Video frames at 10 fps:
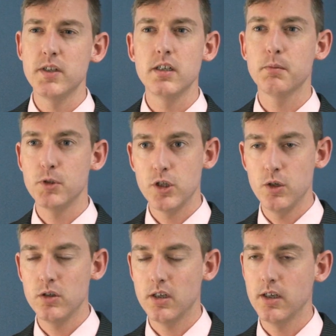And obviously as a
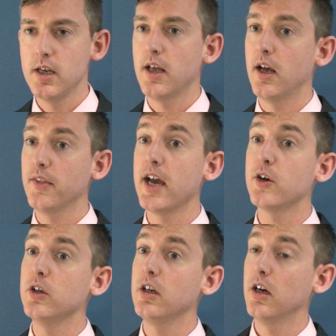producer,
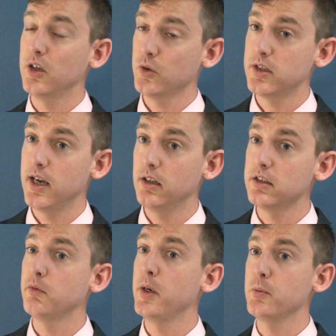that could hurt your
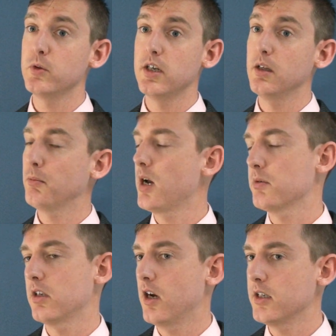sales if people see that
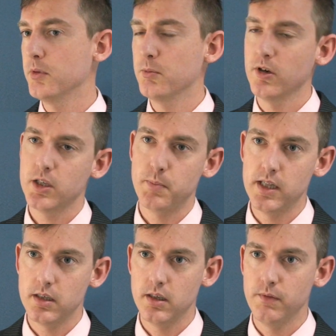perhaps the item is more
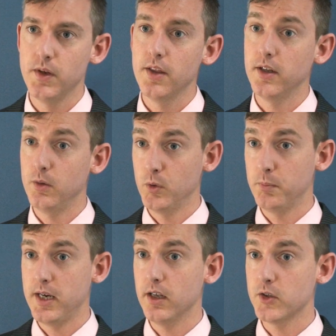expensive than it
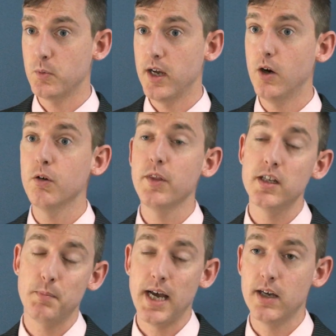would be elsewhere, or
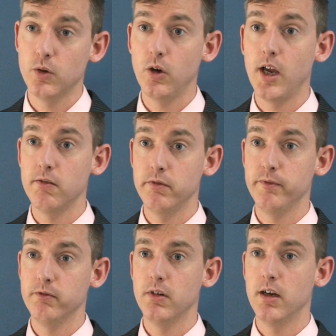there's a bad online
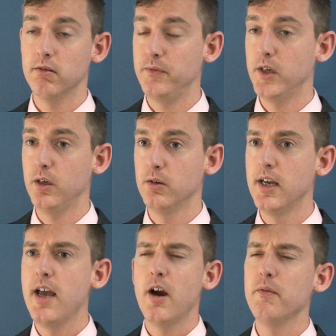review.
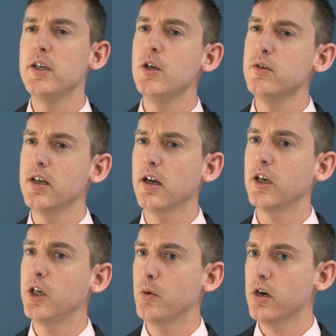However, using
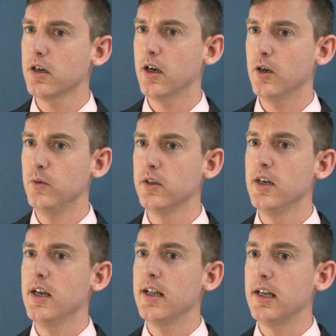a QR code